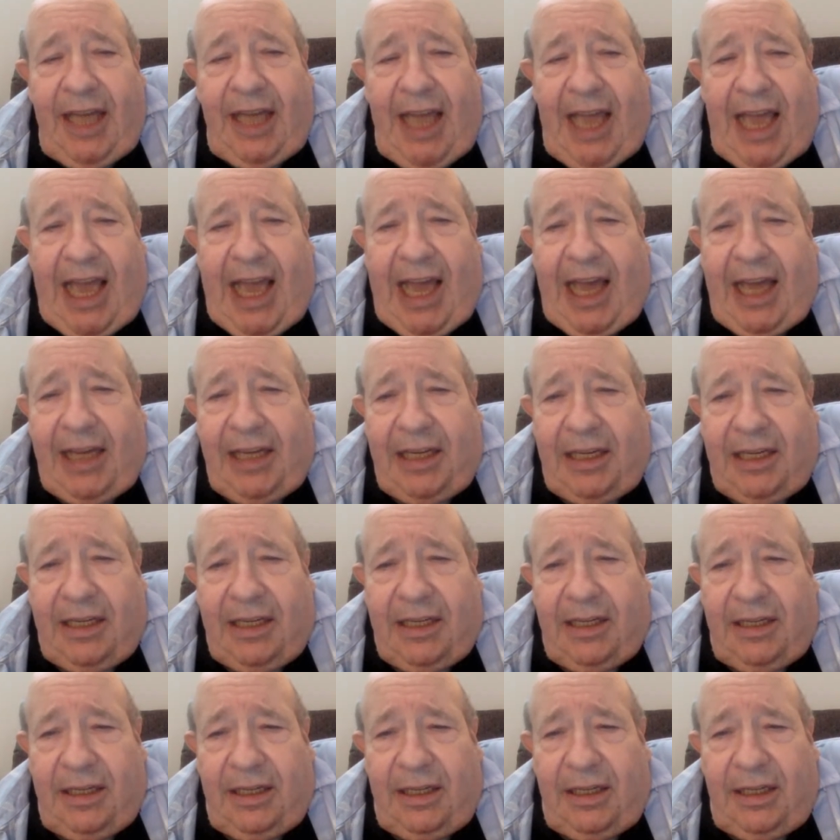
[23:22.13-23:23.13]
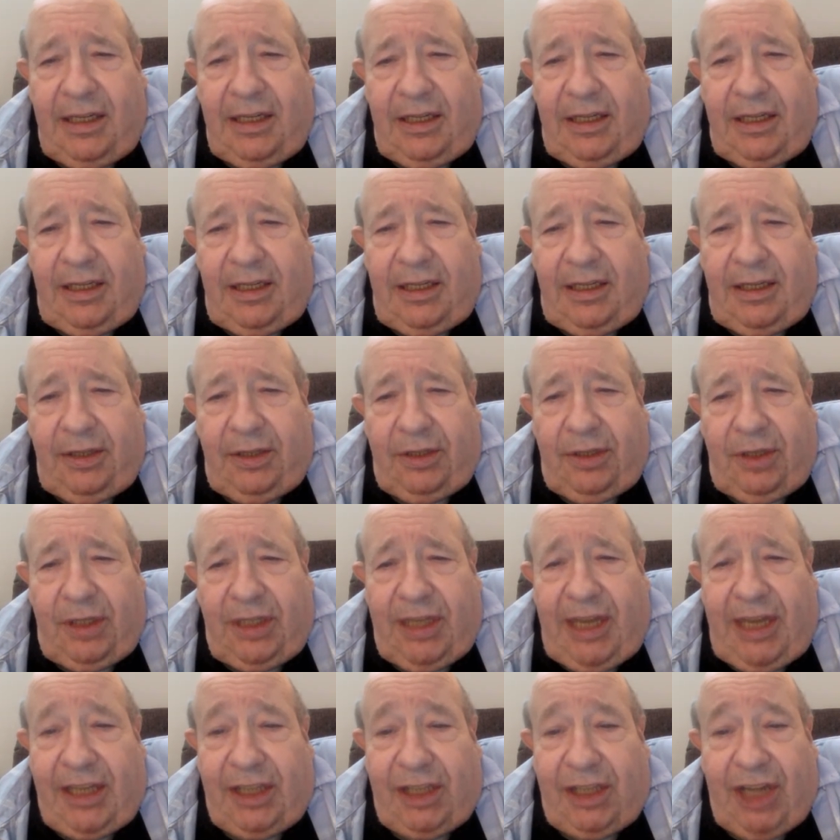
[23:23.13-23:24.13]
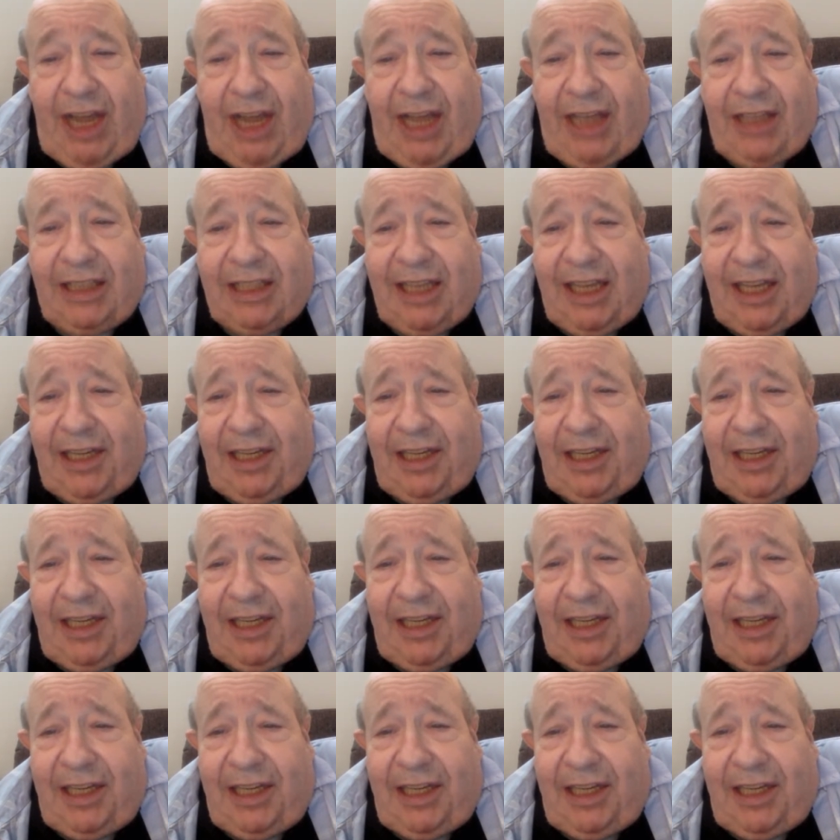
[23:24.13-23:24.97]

And Chad said